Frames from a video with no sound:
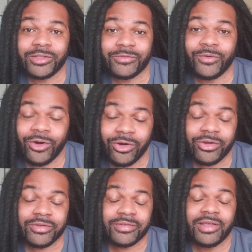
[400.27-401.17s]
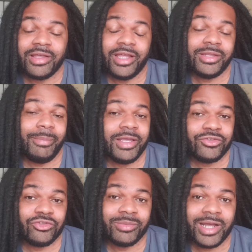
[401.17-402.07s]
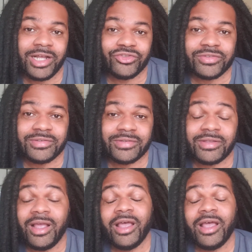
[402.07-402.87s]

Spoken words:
as far as in the mainstream consciousness.